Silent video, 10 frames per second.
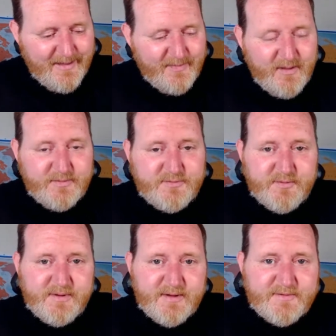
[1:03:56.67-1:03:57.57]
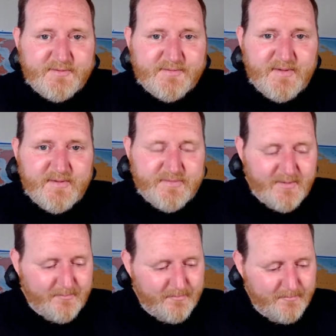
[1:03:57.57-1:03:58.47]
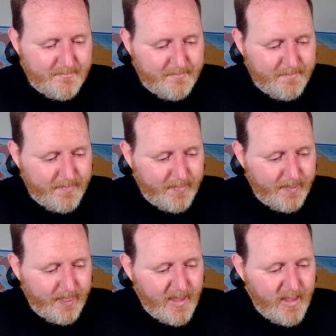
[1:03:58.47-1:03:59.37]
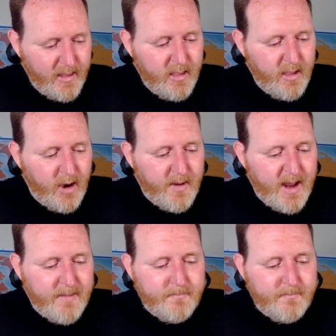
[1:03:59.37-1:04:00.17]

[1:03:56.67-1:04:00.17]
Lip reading: The judicial system. All right.